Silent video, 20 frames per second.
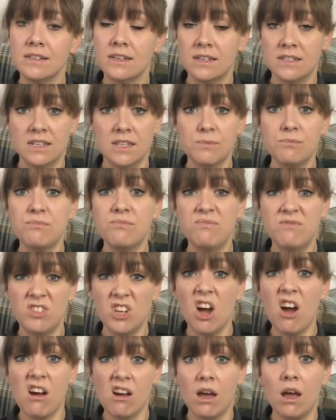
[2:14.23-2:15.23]
because it's
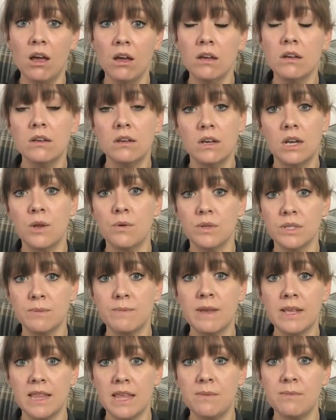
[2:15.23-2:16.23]
darker and you want to
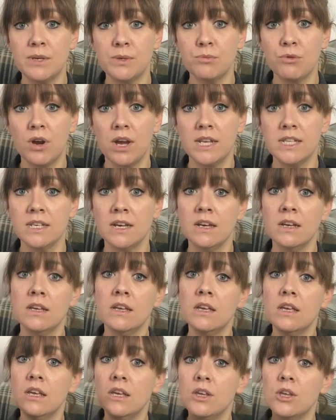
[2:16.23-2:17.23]
make the image brighter,
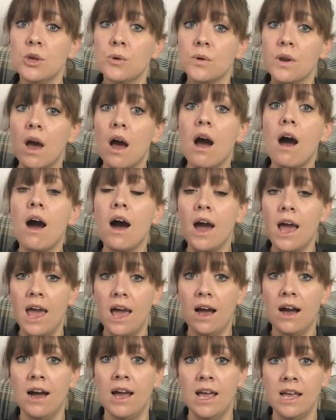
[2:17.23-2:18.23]
you want a
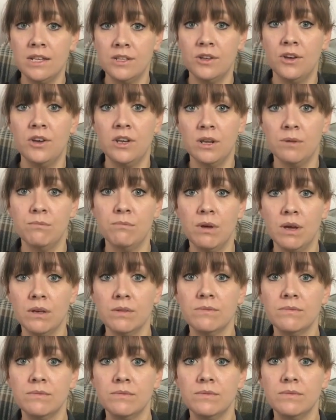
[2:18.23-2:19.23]
higher ISO number,
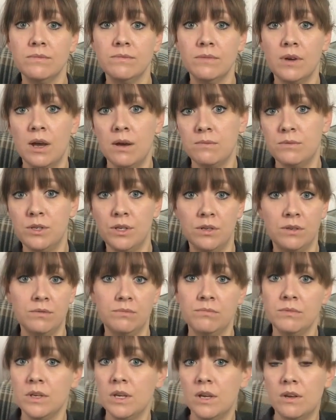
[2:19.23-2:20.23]
up to,
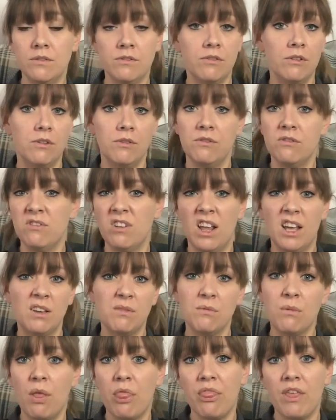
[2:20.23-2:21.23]
for like
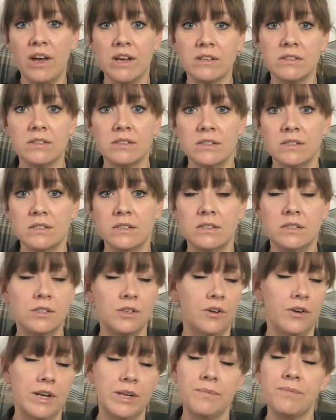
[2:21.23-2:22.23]
1,000,
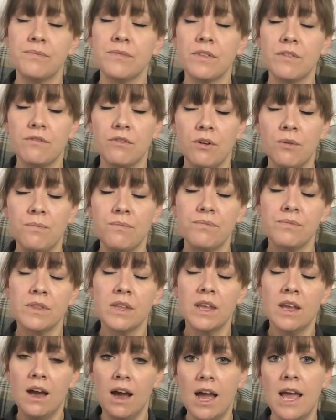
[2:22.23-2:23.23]
from
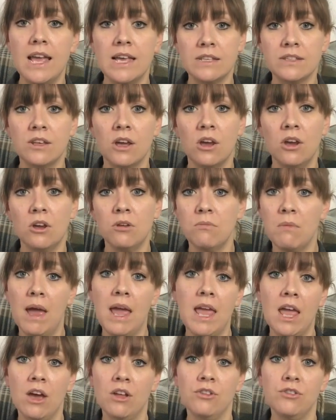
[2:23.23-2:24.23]
ISO
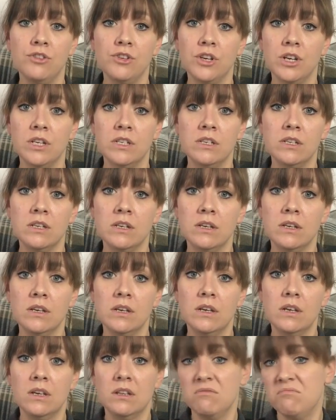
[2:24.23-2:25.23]
800
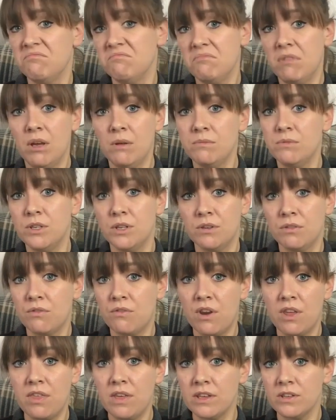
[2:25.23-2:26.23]
up to
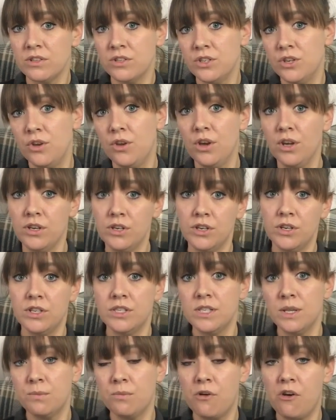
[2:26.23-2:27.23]

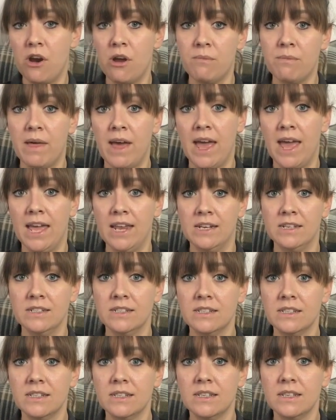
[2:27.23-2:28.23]
3,200, somewhere up that
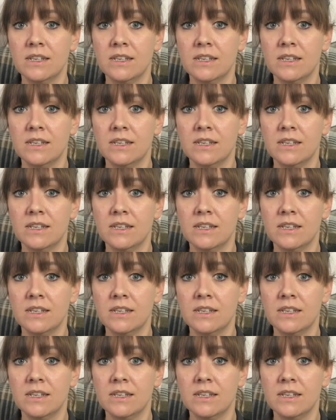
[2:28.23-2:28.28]
end.